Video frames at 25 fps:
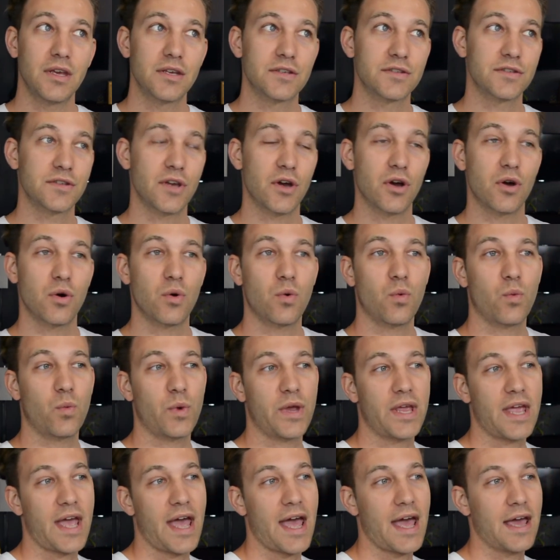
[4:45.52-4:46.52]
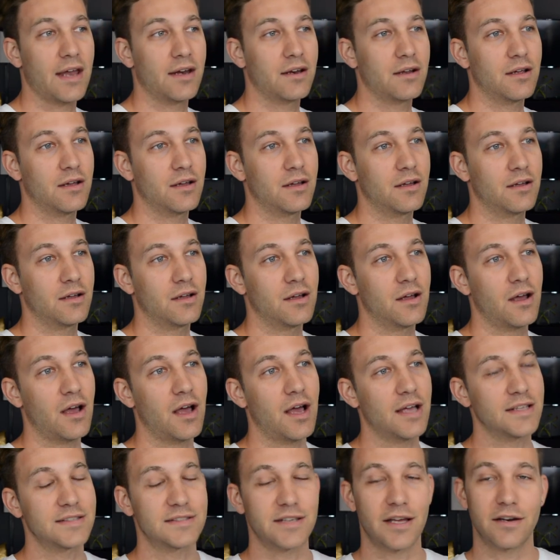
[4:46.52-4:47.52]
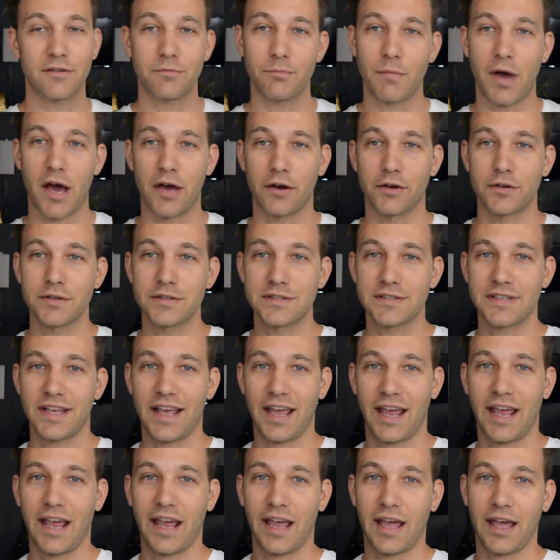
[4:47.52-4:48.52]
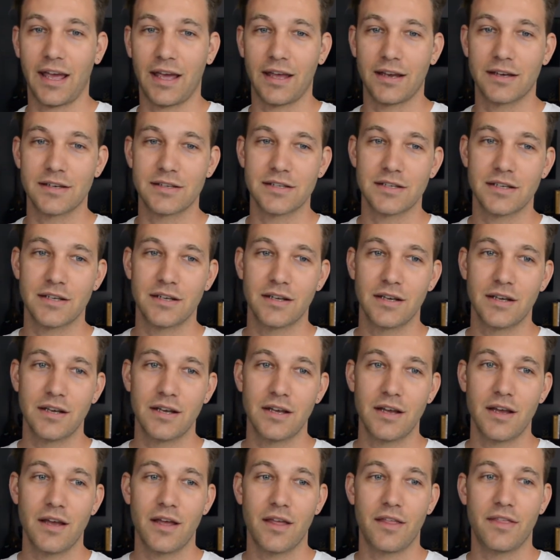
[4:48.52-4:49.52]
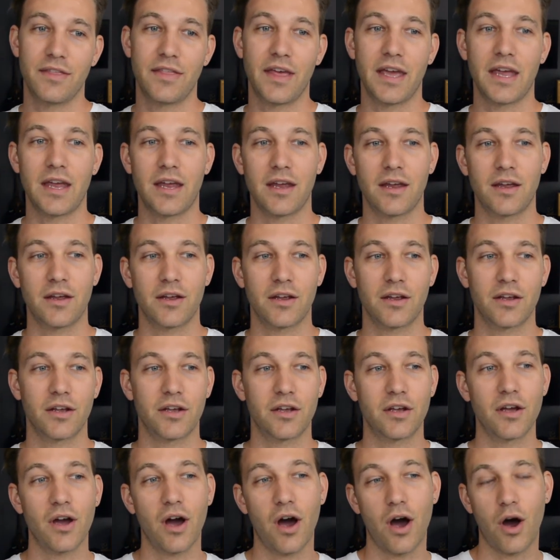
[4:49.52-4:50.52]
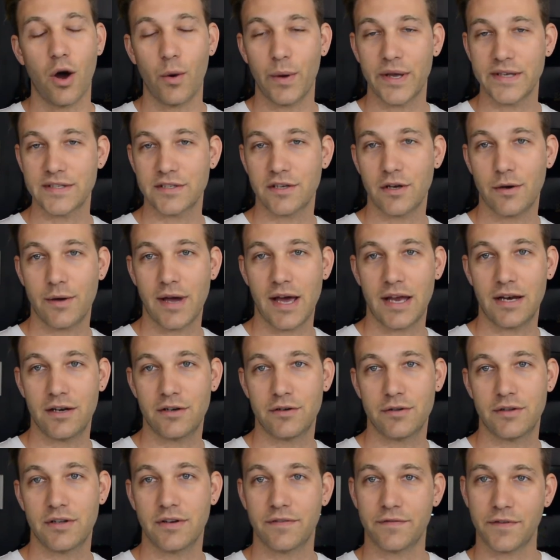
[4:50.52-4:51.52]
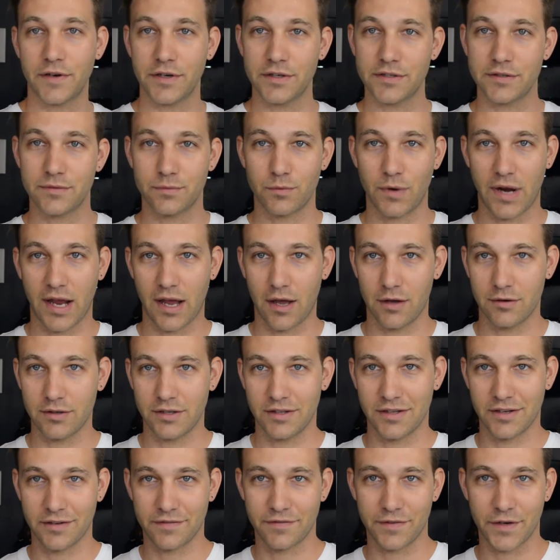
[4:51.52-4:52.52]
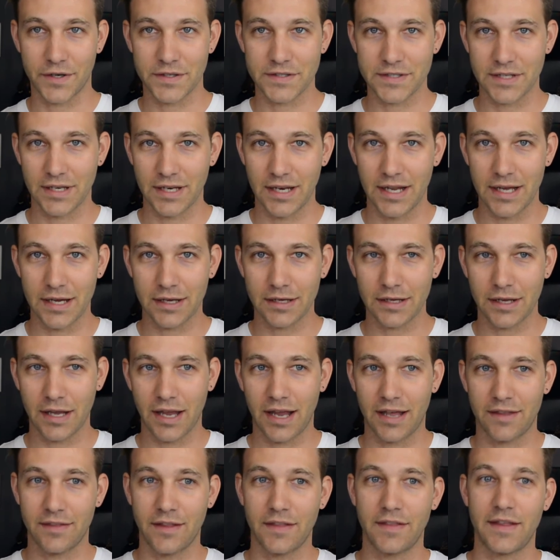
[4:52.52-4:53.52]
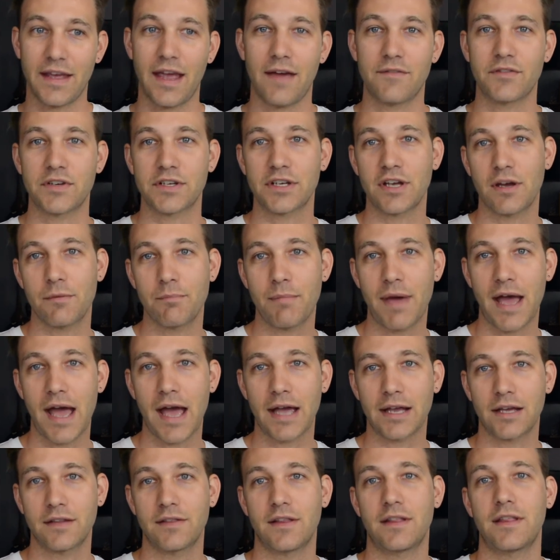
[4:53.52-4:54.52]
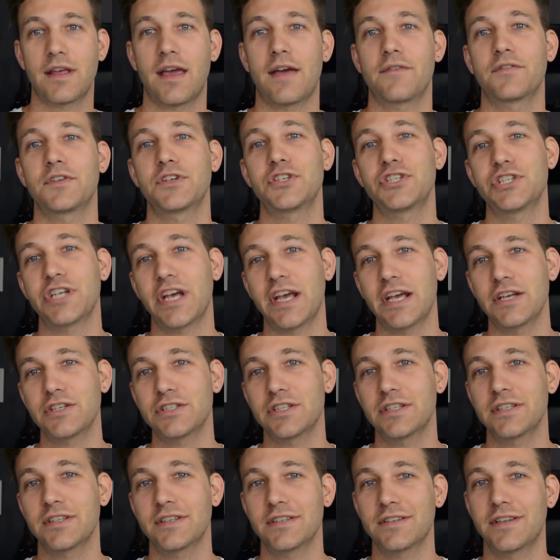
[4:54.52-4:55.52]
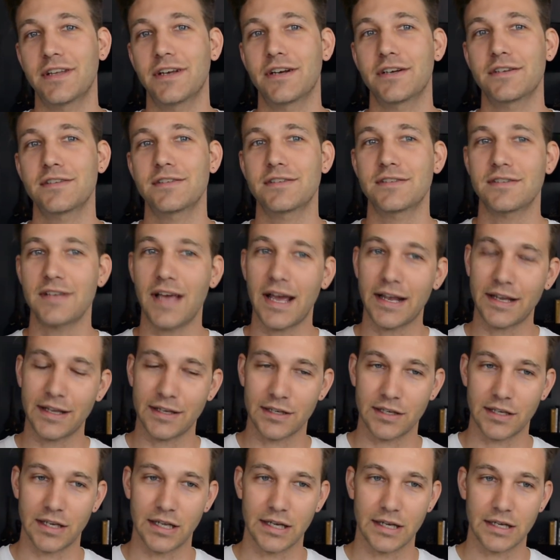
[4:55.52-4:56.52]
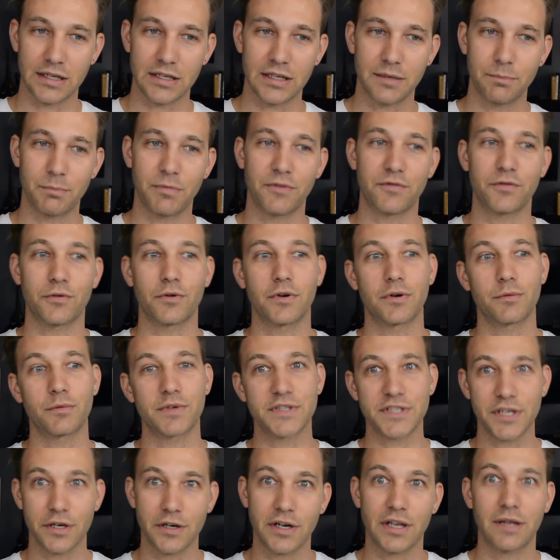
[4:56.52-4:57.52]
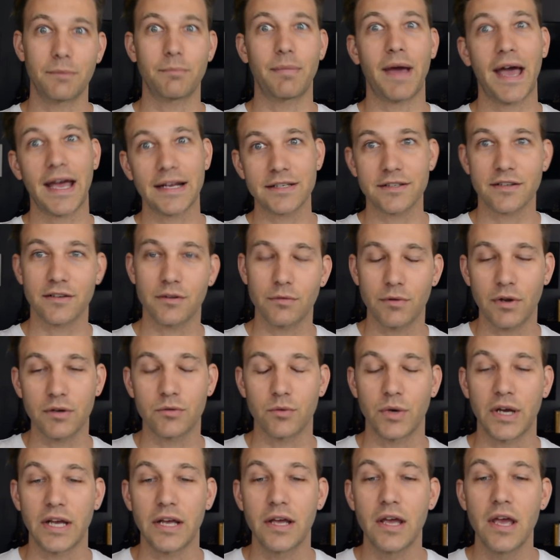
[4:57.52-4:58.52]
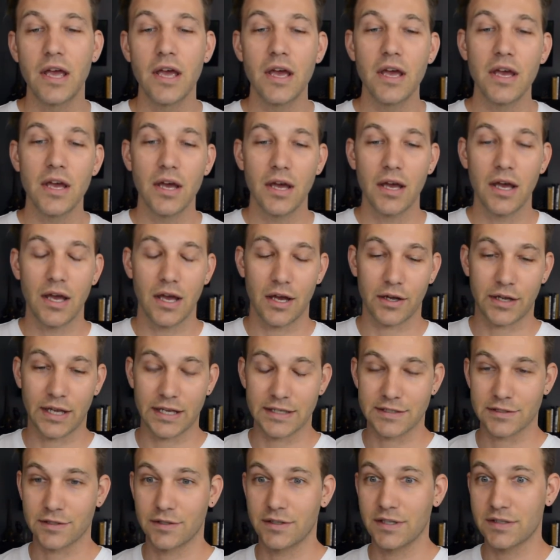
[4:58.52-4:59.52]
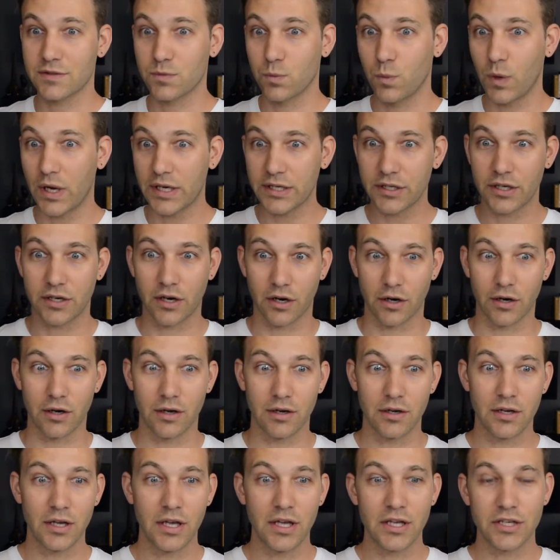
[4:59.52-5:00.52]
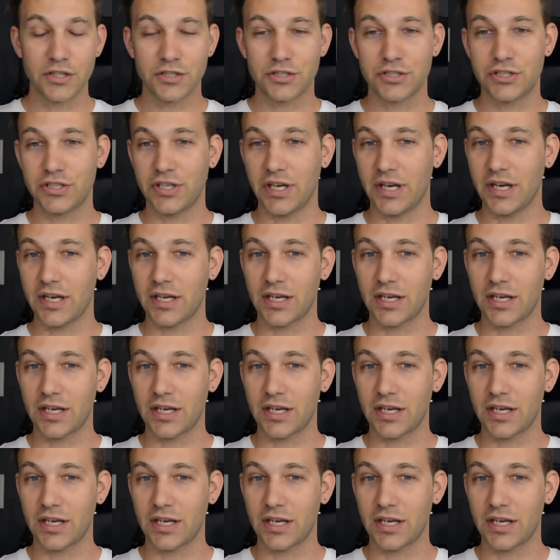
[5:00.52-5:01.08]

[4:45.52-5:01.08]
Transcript: so we had a set of models and they always go out and do their first round and their first look, and then they have to come back and then they have to change into their second look before returning back to the runway. Okay, so this one girl, she,